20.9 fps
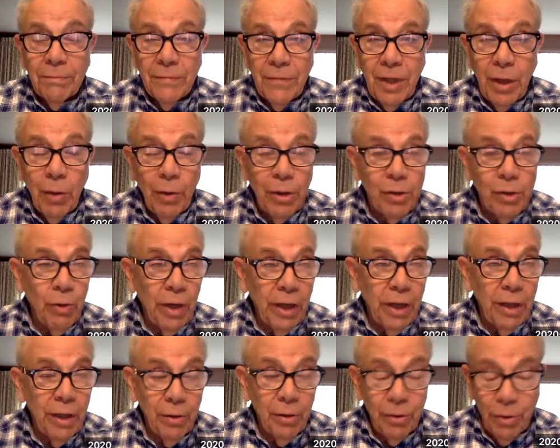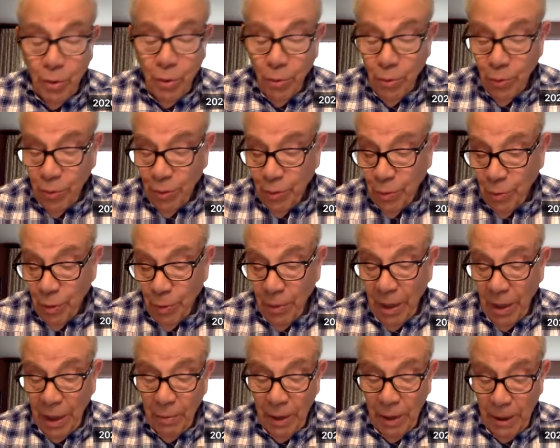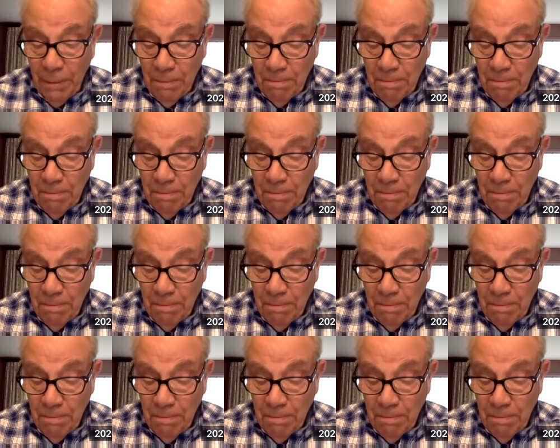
Terry's right here to remind me.